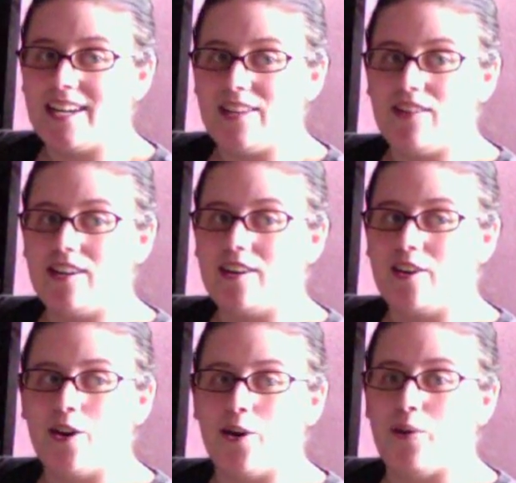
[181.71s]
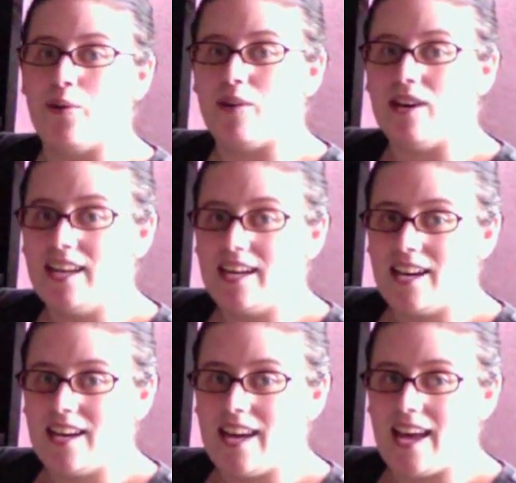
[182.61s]
even go
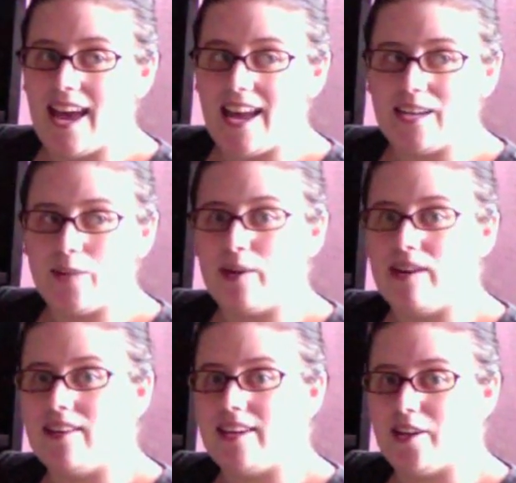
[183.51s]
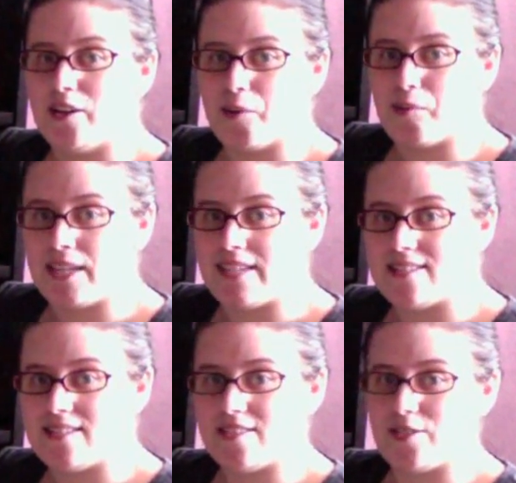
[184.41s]
anywhere near
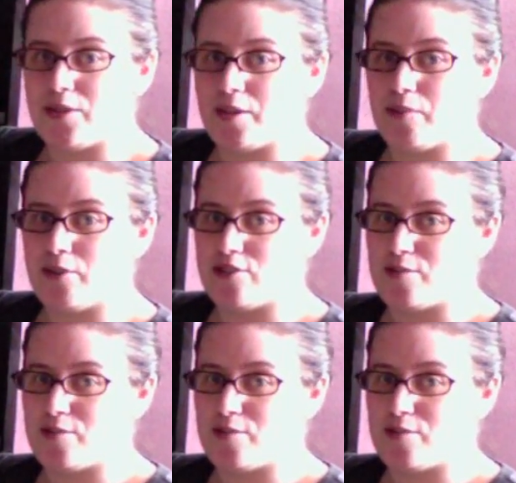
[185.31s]
places you can purchase